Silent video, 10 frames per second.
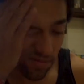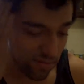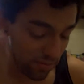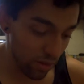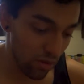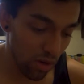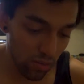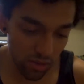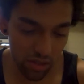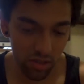you know, I would
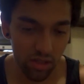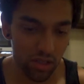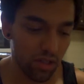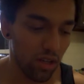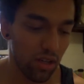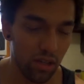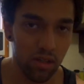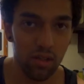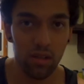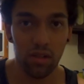have started cutting,
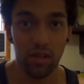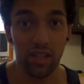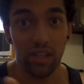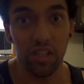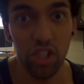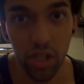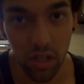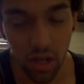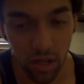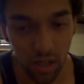like legit
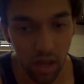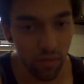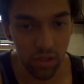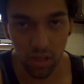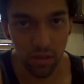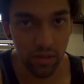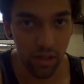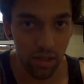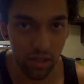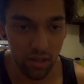cutting every single
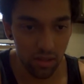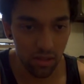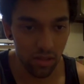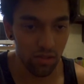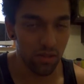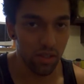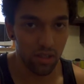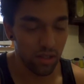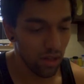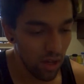day, you know, like
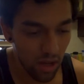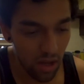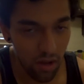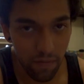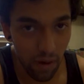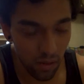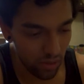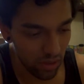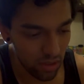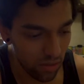
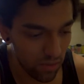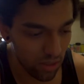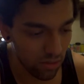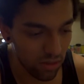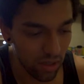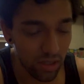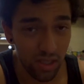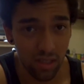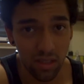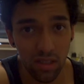following this every single day
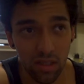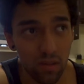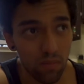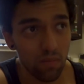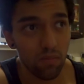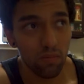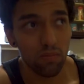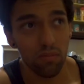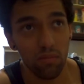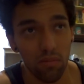since
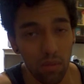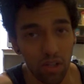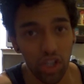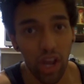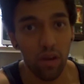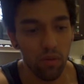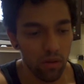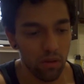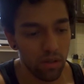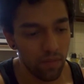maybe
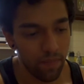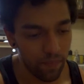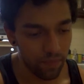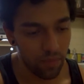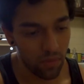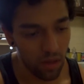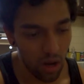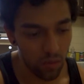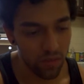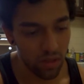January. I
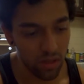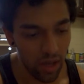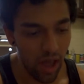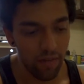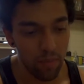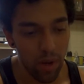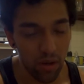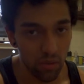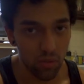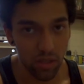would have done the half a
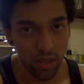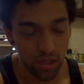pound a week.